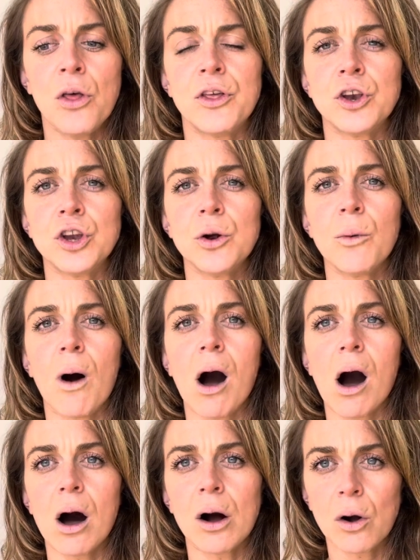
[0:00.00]
then you
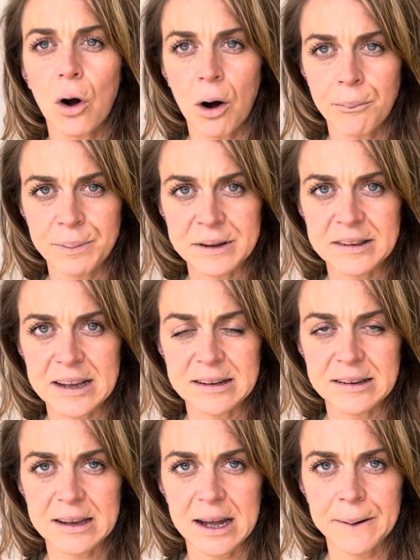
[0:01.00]
are
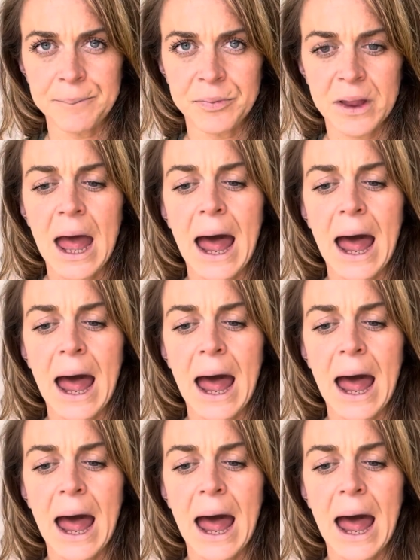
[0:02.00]
compensating.